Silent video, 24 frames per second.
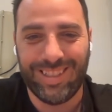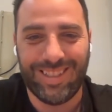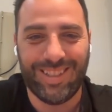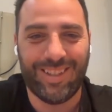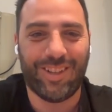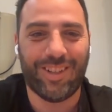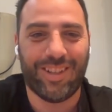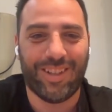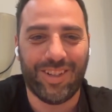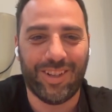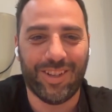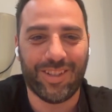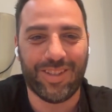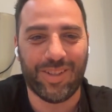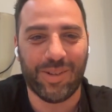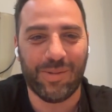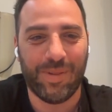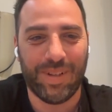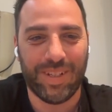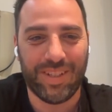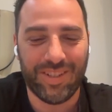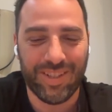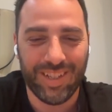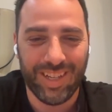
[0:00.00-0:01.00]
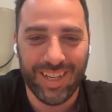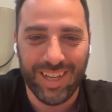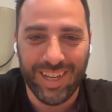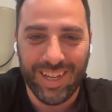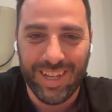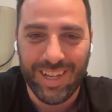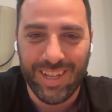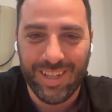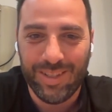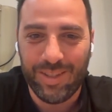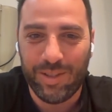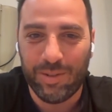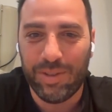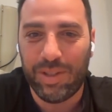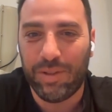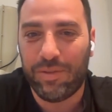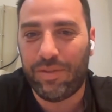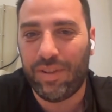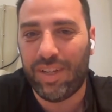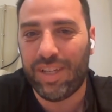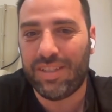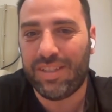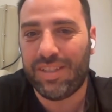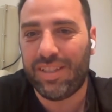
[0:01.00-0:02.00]
Not so much. So the
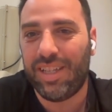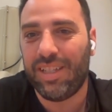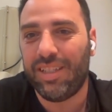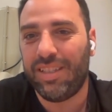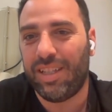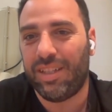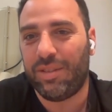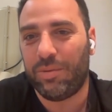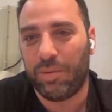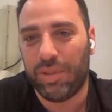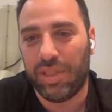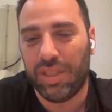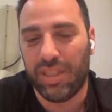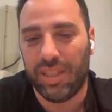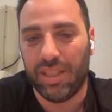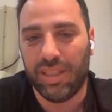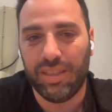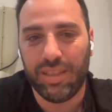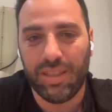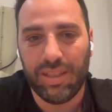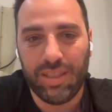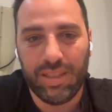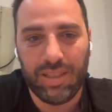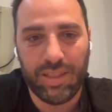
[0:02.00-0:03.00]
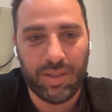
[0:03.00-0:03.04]
first thing that we did,